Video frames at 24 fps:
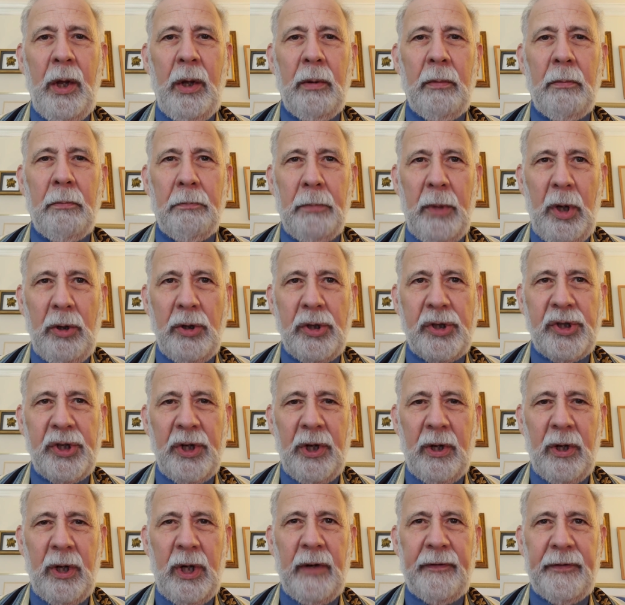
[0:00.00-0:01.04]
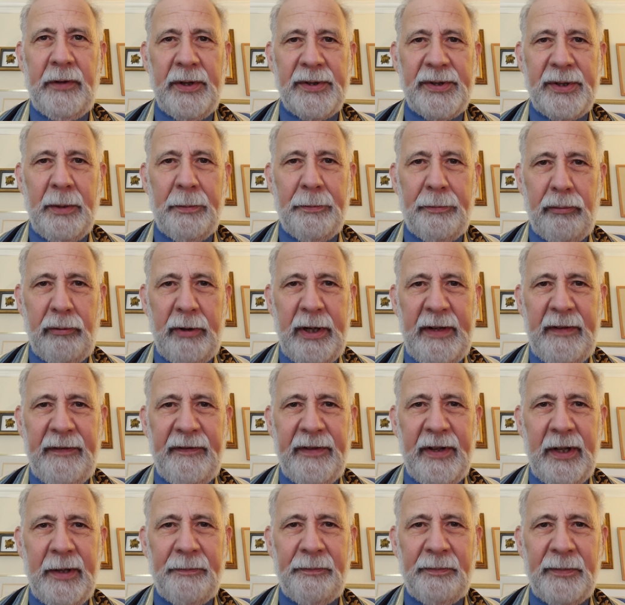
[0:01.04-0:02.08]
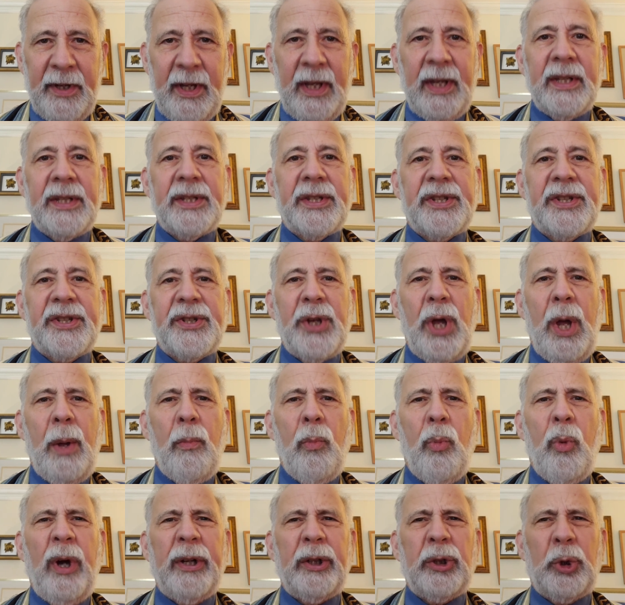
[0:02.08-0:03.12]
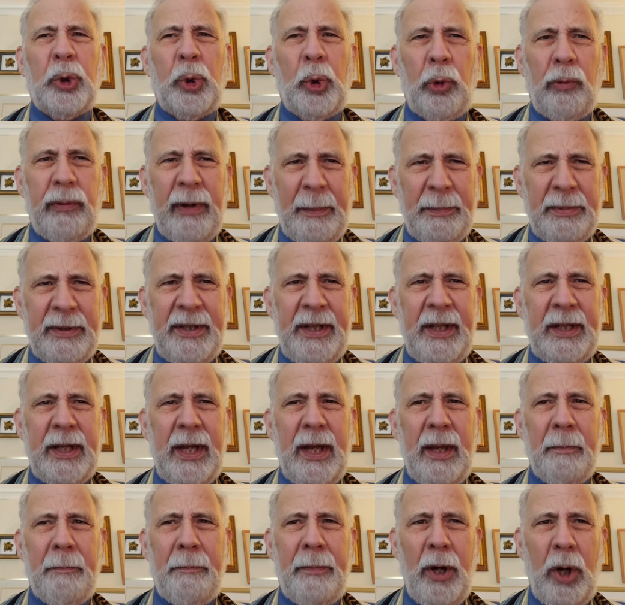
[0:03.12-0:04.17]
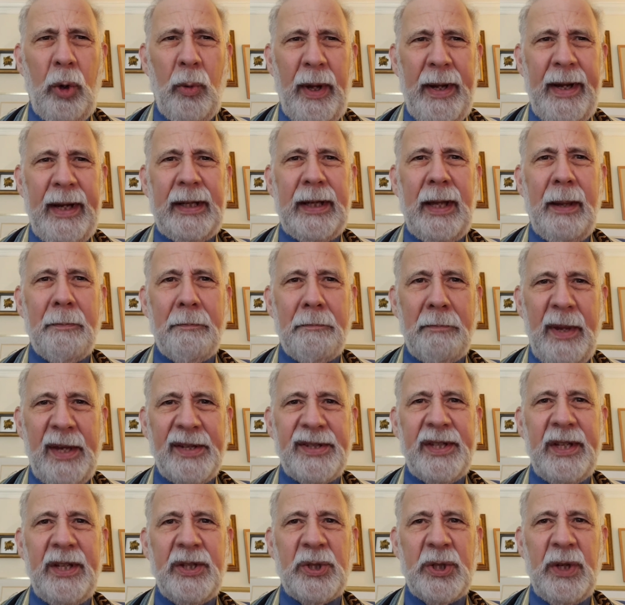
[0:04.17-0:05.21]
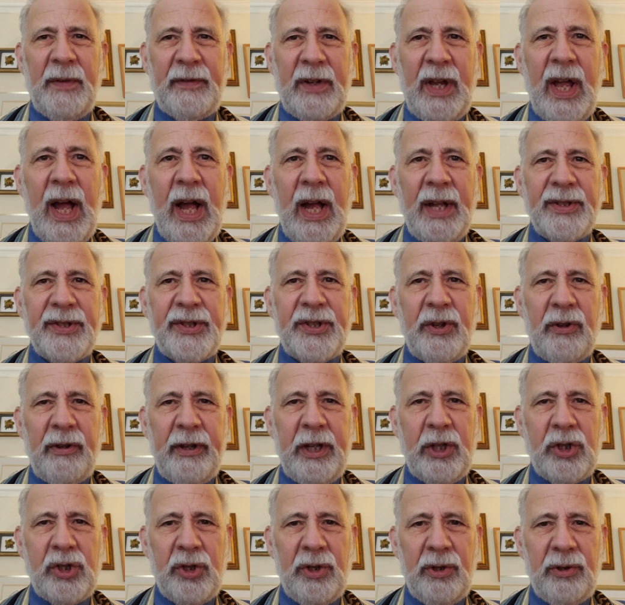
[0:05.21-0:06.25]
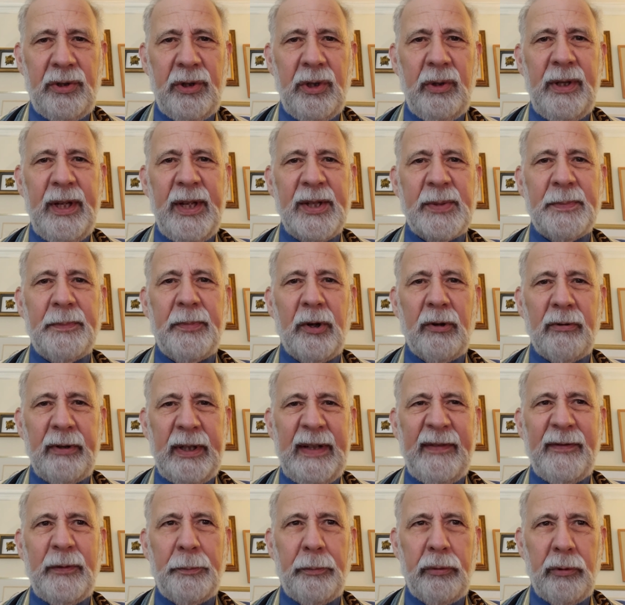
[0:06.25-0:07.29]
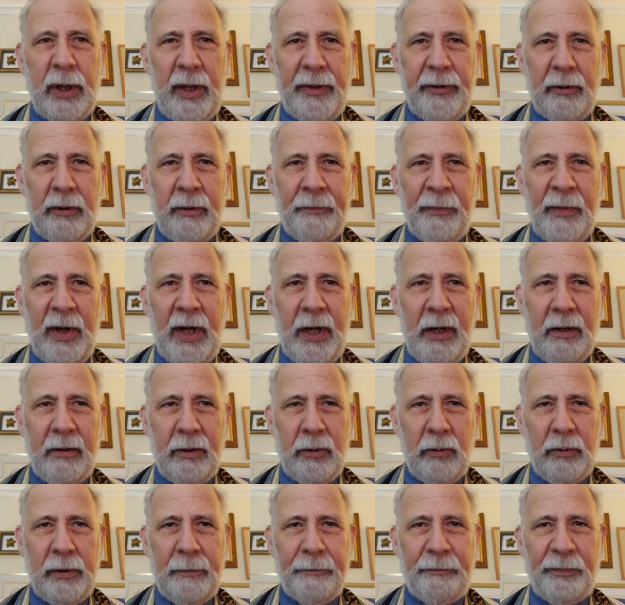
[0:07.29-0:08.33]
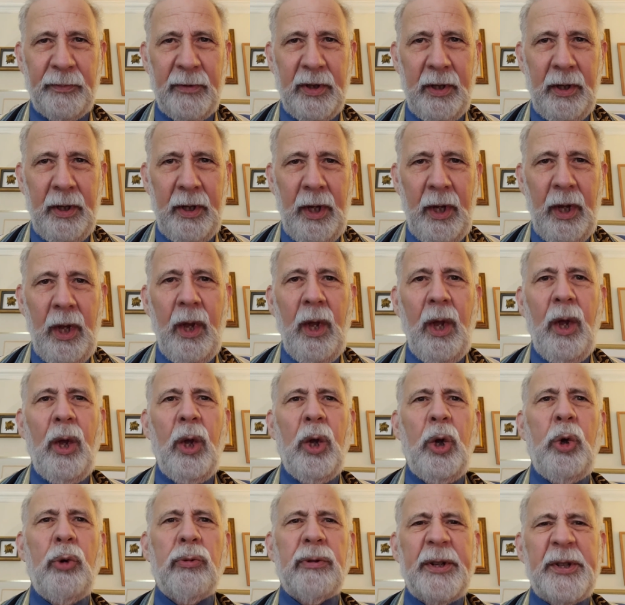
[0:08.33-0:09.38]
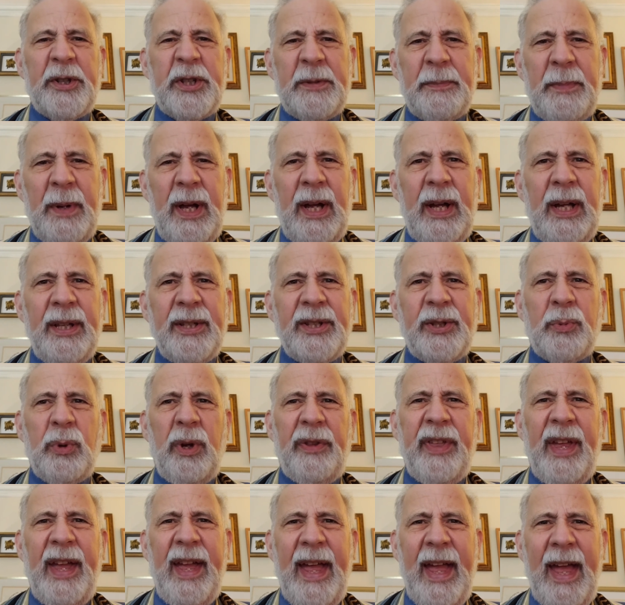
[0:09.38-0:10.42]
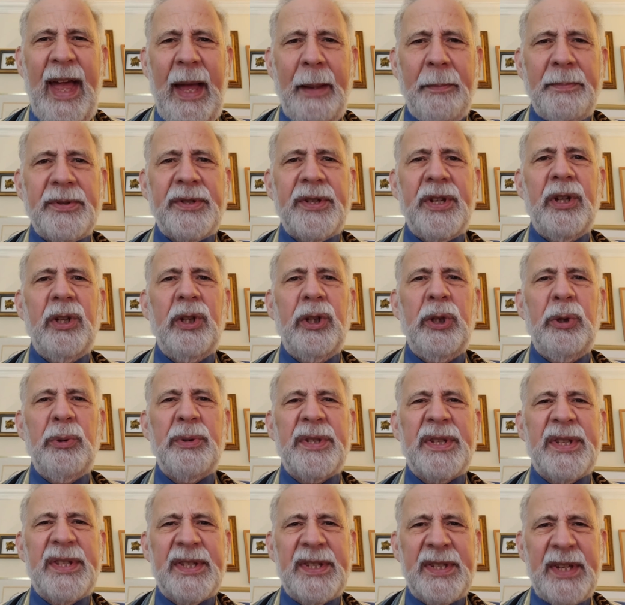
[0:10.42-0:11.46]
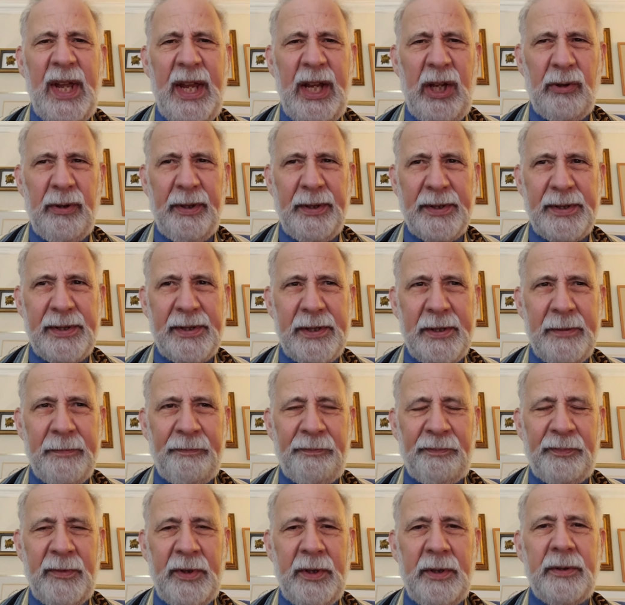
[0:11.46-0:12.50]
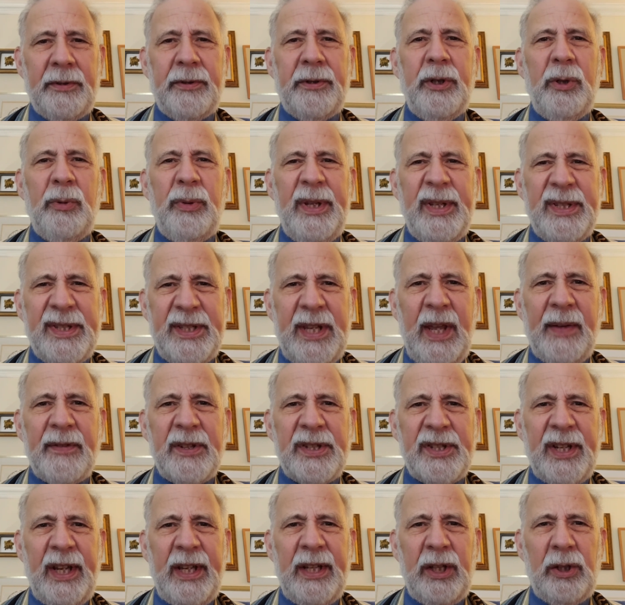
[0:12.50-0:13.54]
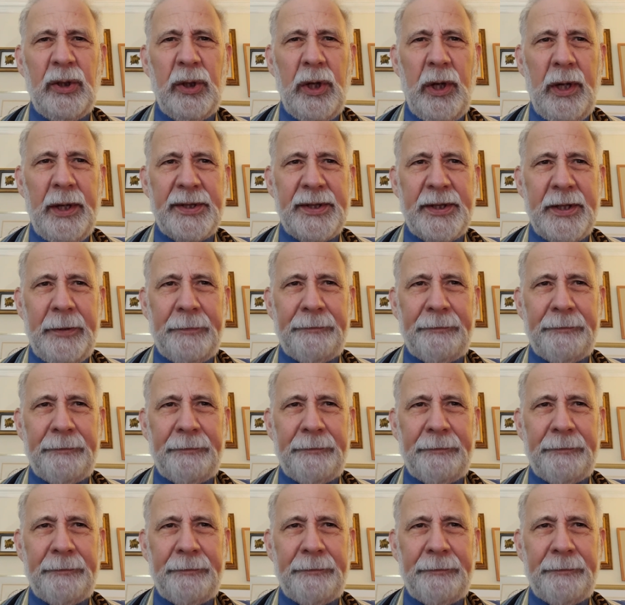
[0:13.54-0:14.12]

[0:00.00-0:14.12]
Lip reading: Moshe offers a brief, somewhat cryptic, poetic message of consolation to his bereaved brother, Aharon, who responds with absolute silence to his devastating loss.